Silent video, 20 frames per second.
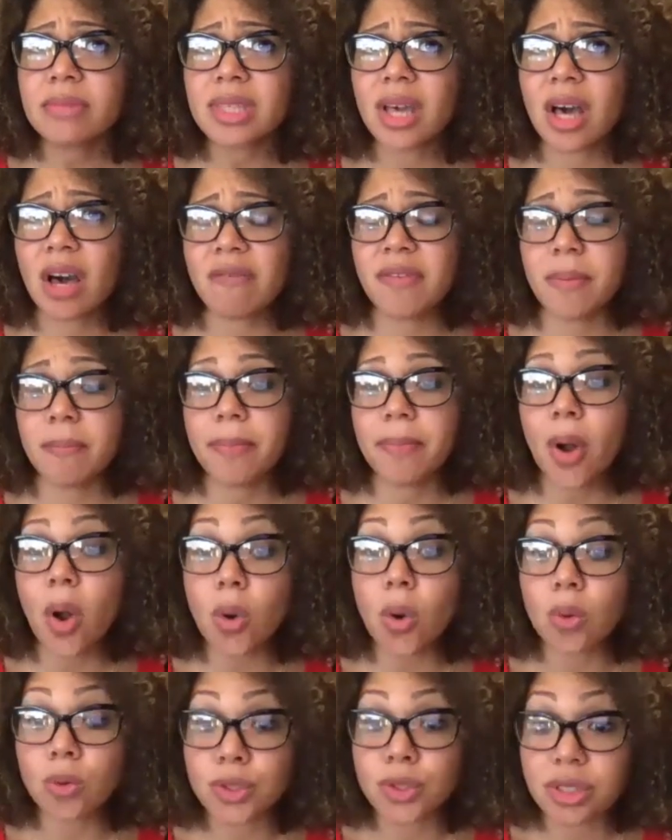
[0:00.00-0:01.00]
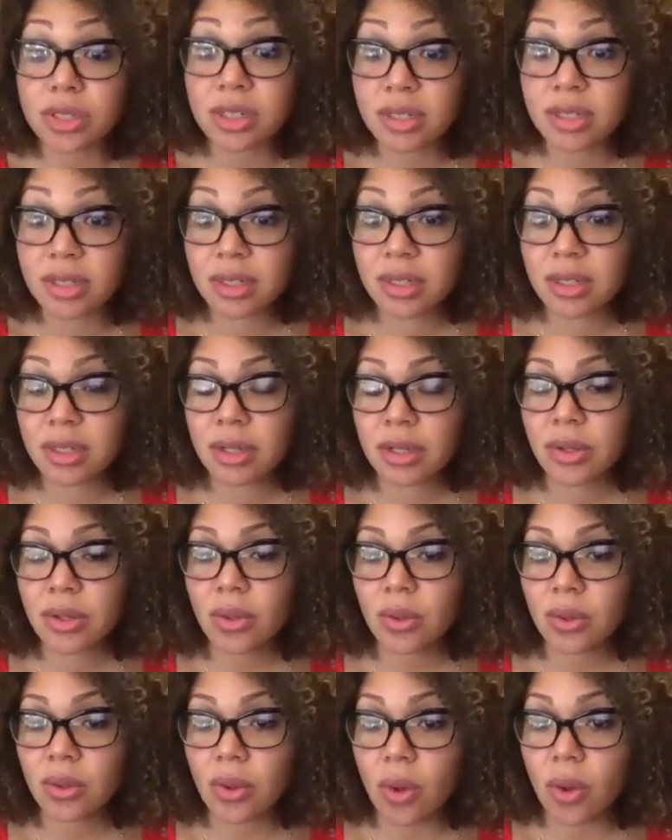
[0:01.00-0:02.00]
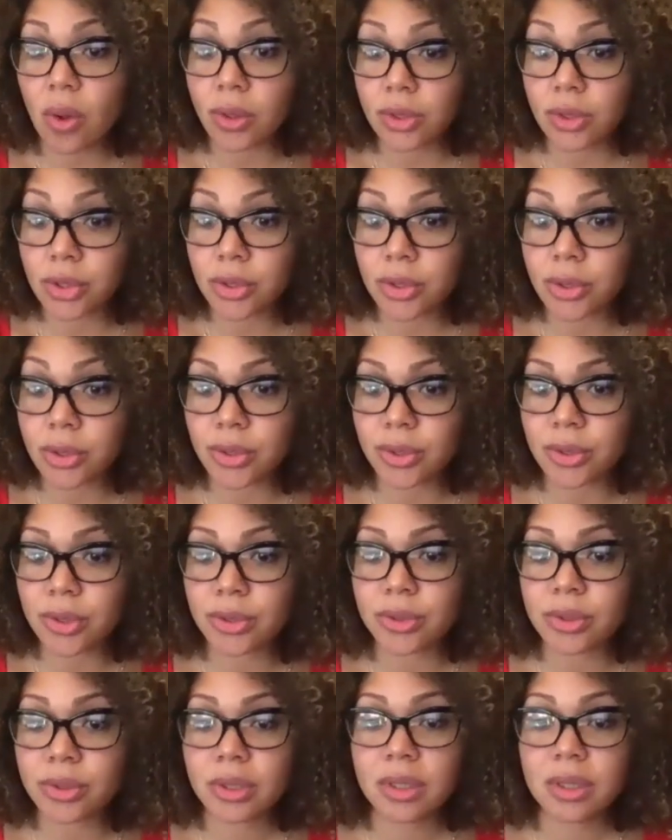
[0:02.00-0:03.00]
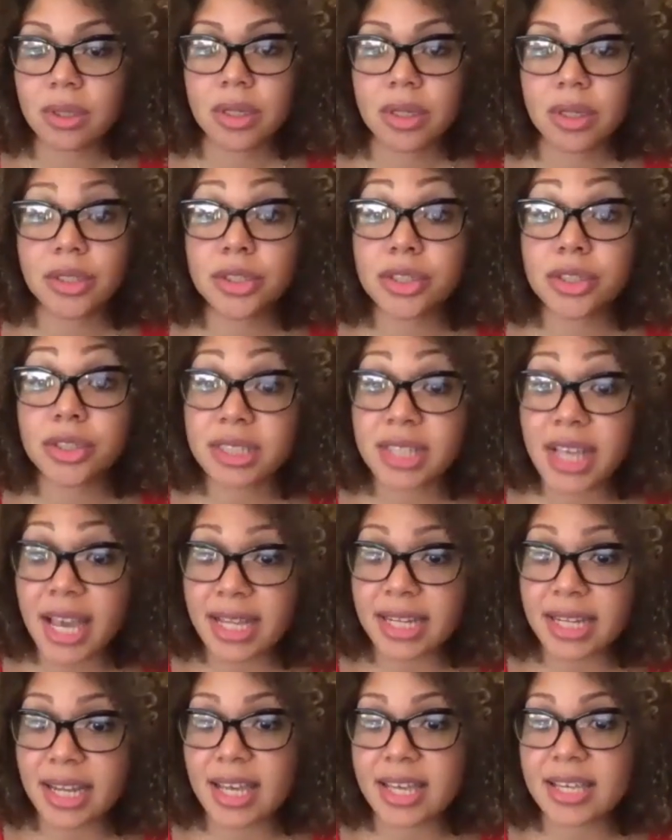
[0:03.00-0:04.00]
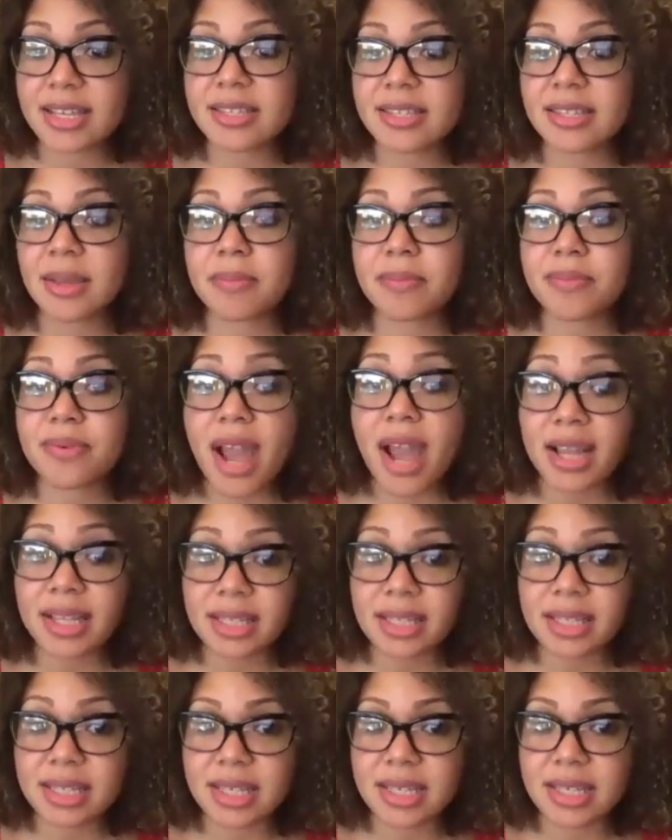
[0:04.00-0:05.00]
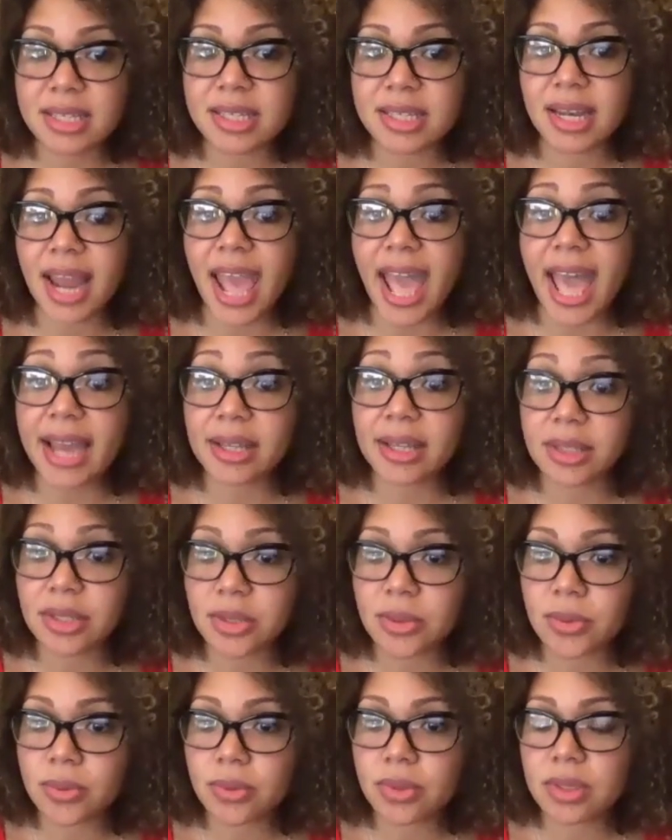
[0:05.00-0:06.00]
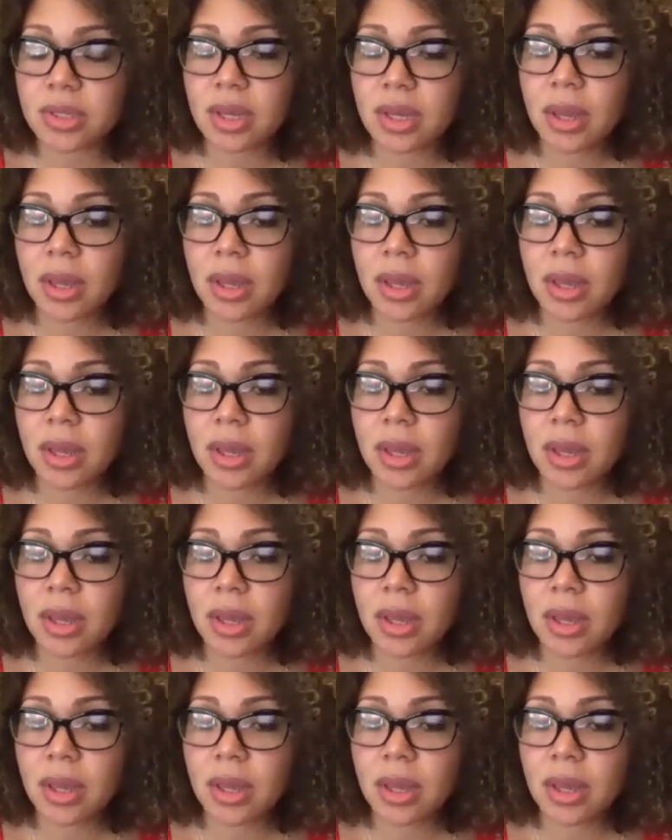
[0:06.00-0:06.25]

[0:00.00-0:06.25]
of imposed cultural understandings and practices and attitudes